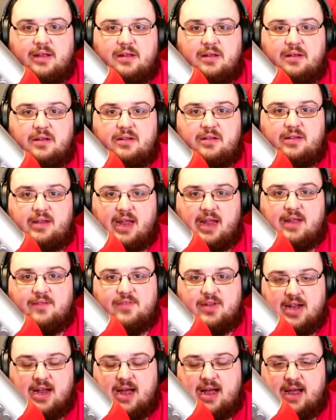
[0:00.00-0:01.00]
Dave
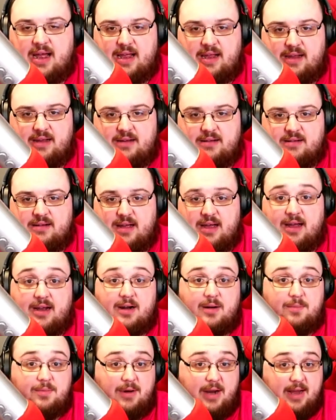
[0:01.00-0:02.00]
and I, on our
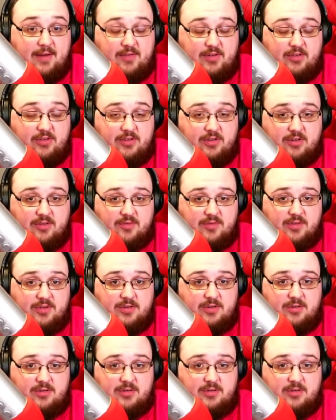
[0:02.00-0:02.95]
private server,